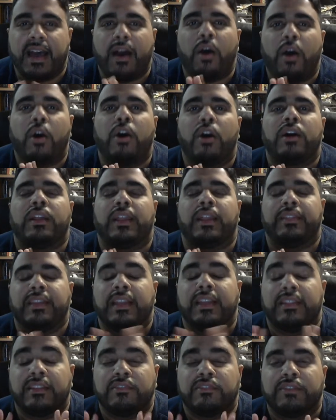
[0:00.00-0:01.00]
on,
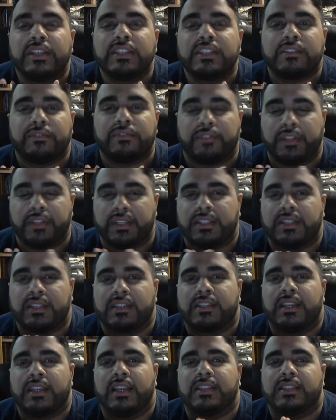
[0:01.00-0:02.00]
and the reason for this
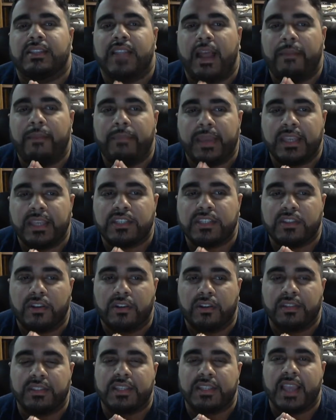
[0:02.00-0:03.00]
is it's not based
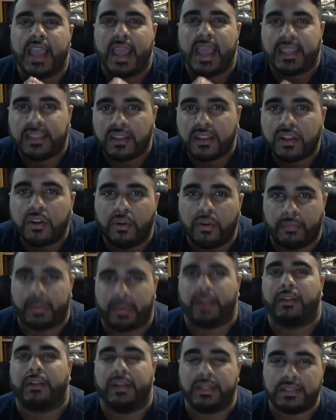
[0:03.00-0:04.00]
on technical
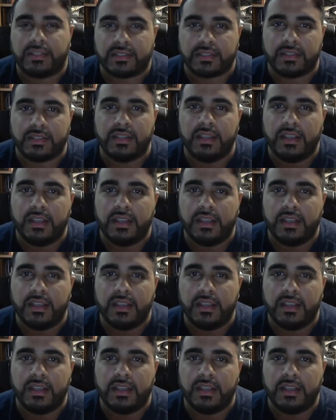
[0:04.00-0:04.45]
merits,